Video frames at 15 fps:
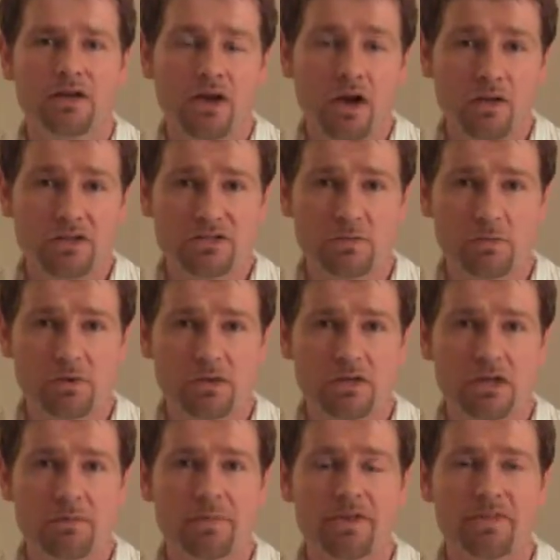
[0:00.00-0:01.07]
knowledgeable
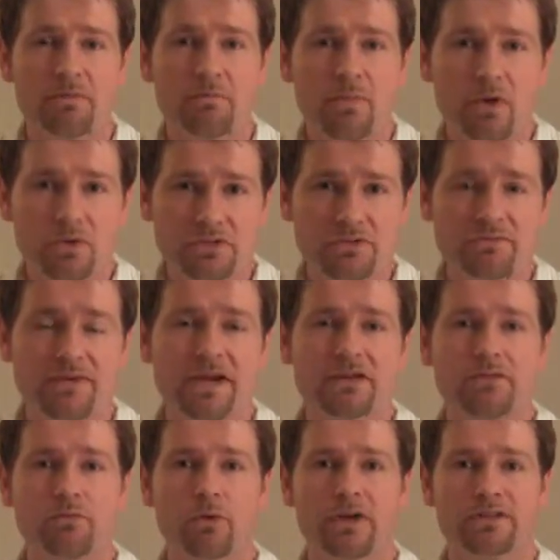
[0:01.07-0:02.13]
about the most
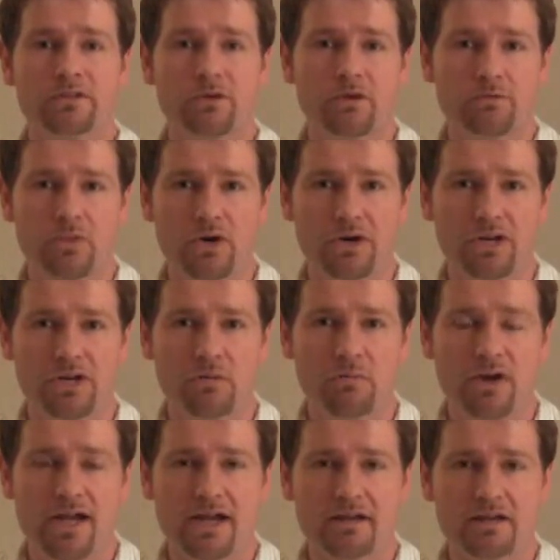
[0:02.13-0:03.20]
effective ways you can market your
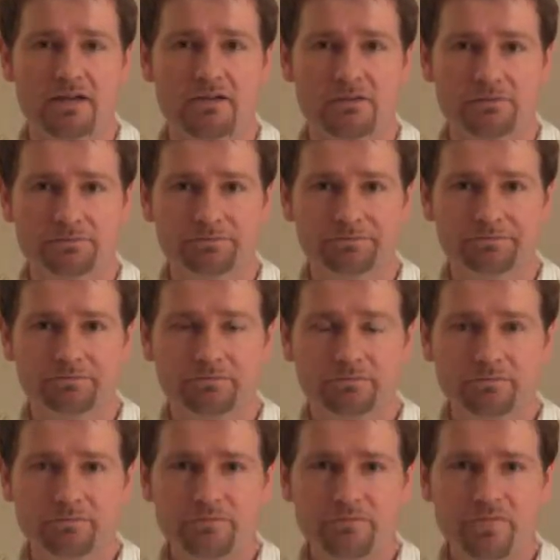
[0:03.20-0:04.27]
practice.
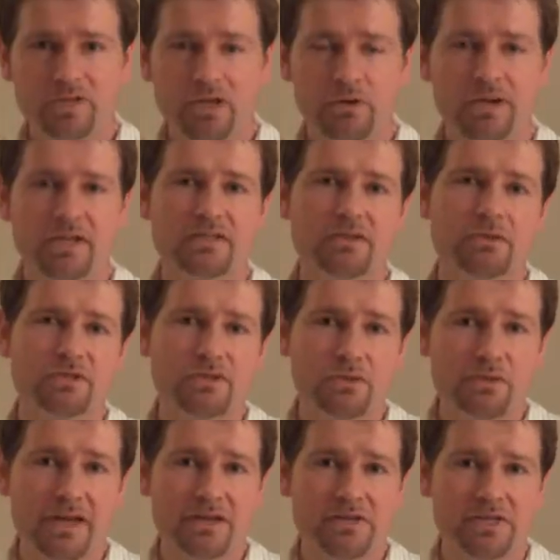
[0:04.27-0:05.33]
Okay, so it's
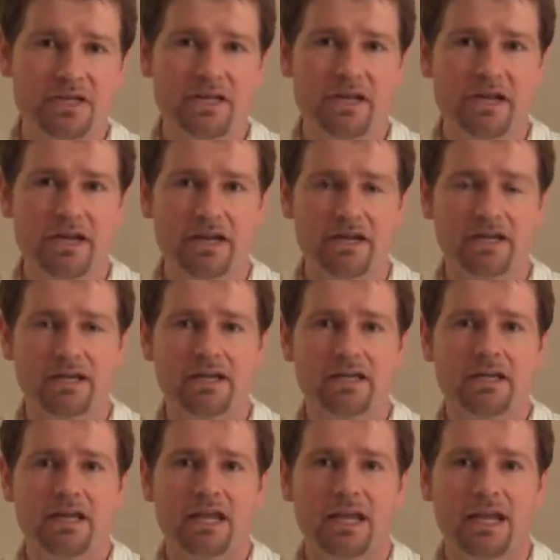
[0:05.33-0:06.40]
2009,
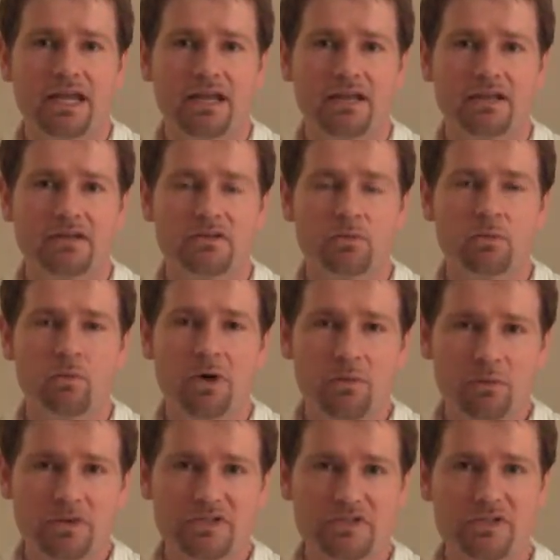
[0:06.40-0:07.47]
and
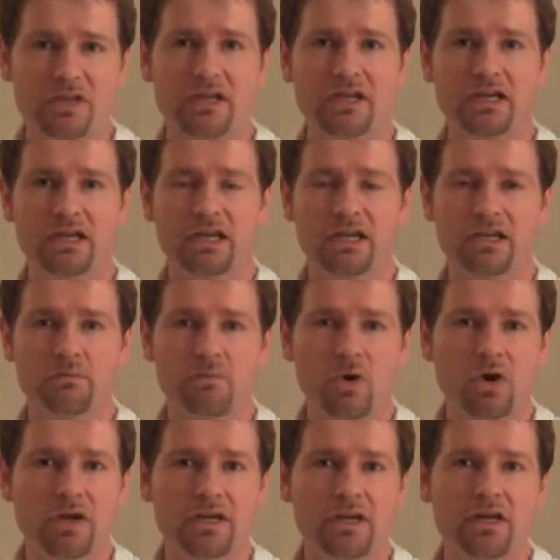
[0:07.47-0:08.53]
what we're seeing in
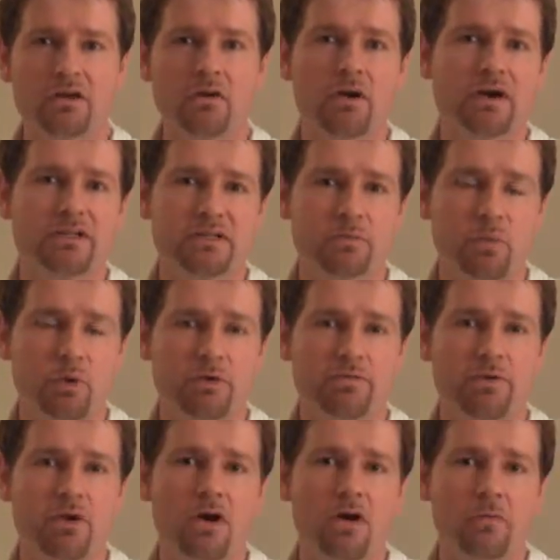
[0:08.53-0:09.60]
marketing across the board
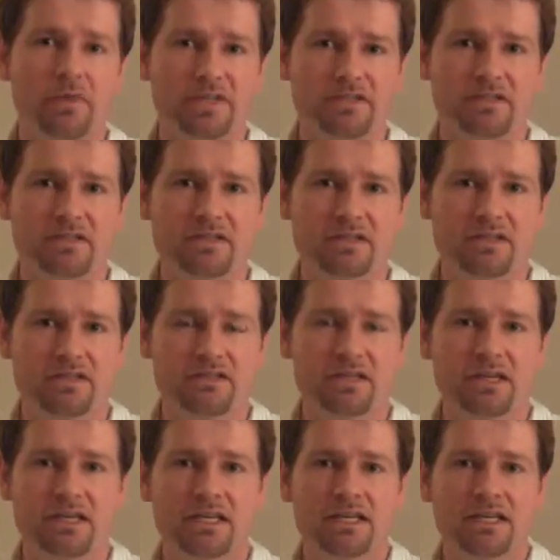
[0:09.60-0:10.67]
for all businesses
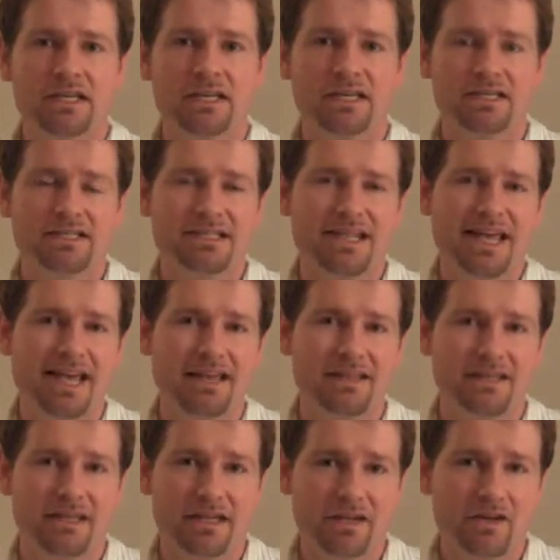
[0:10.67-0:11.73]
is
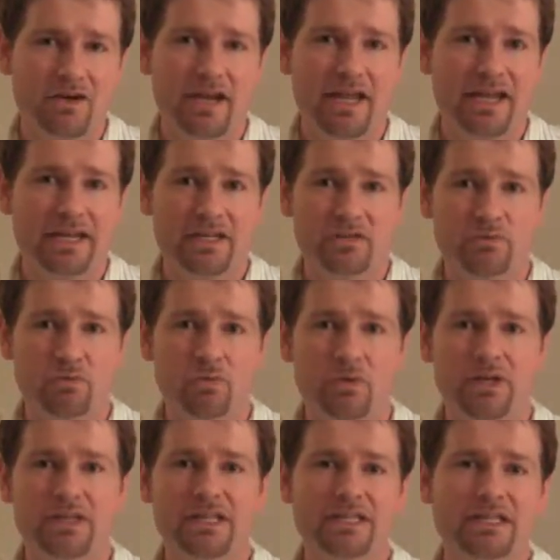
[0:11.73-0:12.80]
that the internet is
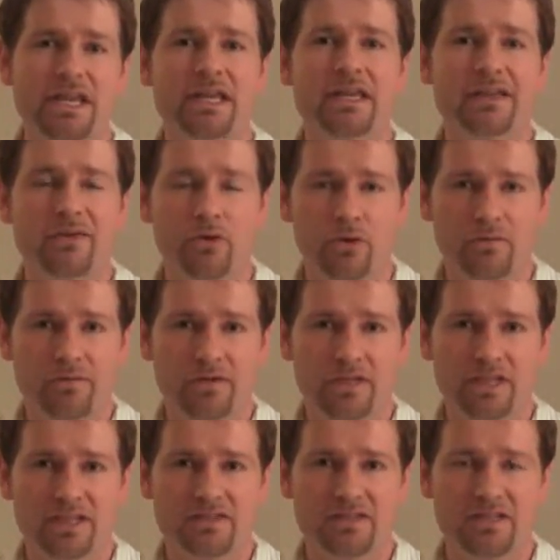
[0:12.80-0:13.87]
really taking over
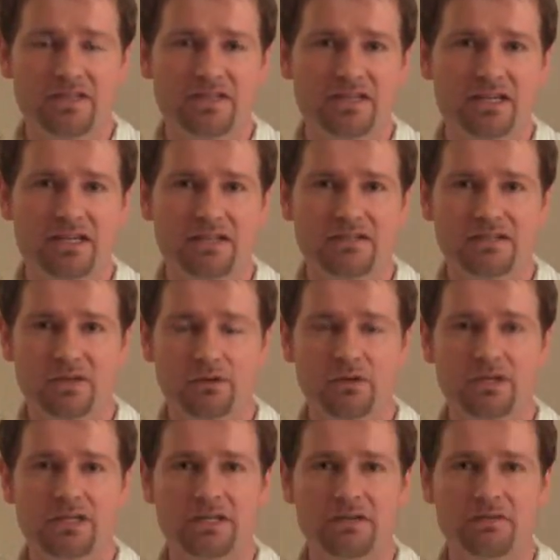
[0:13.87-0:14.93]
the scene.
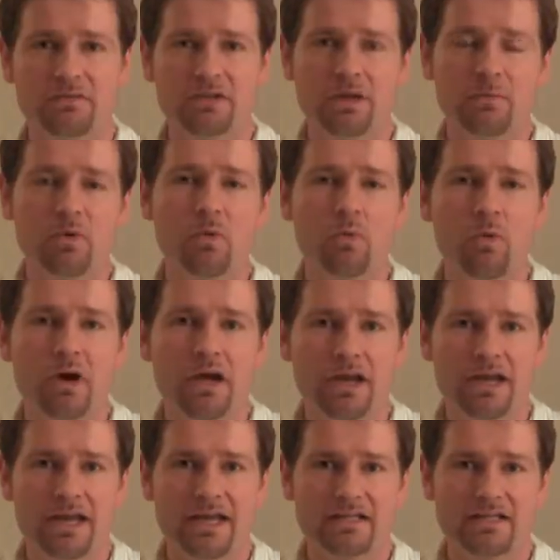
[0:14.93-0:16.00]
So number
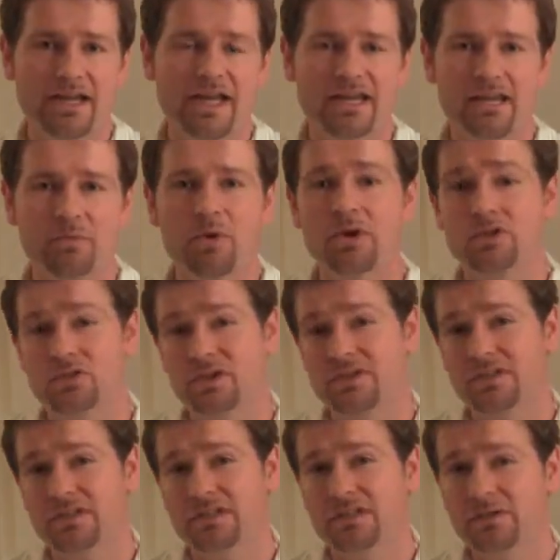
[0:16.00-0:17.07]
one, as an
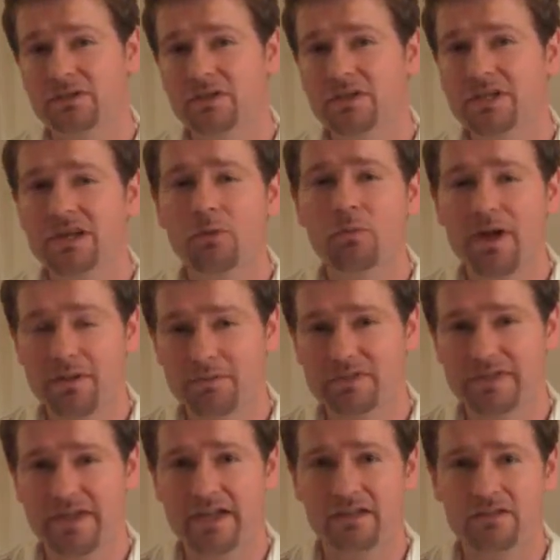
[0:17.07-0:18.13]
acupuncturist, you need a
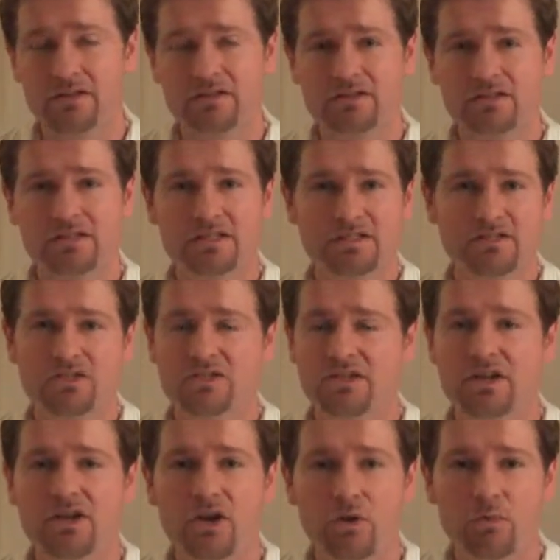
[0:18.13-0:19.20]
website. This is just
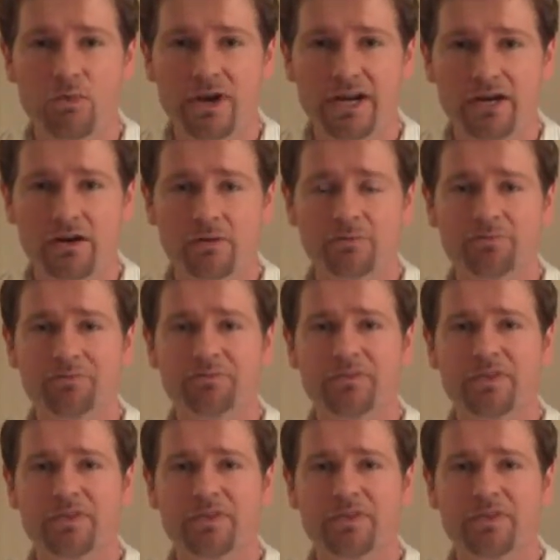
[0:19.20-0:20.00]
a no-brainer.